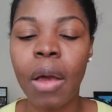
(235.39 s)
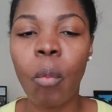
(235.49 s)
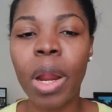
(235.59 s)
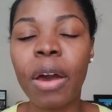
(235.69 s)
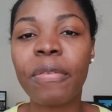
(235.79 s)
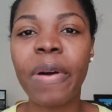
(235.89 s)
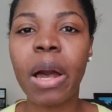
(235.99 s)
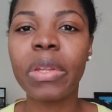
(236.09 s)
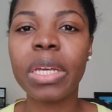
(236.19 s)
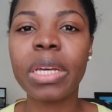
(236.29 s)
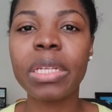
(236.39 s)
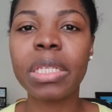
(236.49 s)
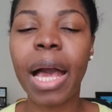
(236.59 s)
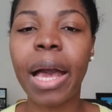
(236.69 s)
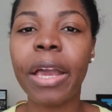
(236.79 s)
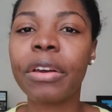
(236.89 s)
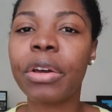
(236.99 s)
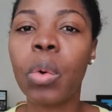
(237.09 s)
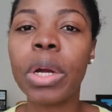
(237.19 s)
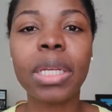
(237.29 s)
What I found is I
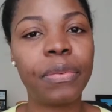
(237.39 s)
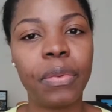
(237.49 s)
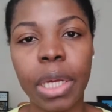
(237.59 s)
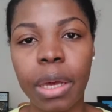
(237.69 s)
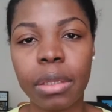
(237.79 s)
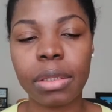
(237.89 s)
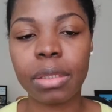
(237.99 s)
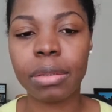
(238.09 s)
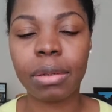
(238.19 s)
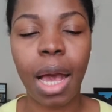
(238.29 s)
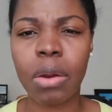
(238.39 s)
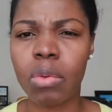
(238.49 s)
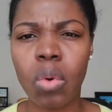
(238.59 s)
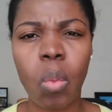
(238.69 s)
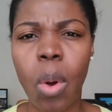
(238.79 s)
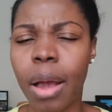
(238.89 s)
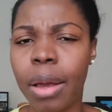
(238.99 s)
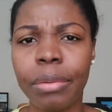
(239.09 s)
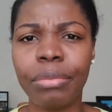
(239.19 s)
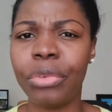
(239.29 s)
quickly forget. I don't know
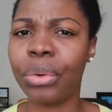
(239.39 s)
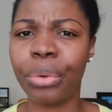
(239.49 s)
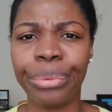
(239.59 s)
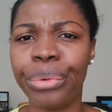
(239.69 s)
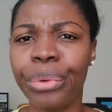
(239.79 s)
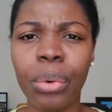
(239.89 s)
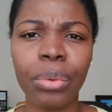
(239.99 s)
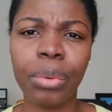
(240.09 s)
why, you know, you go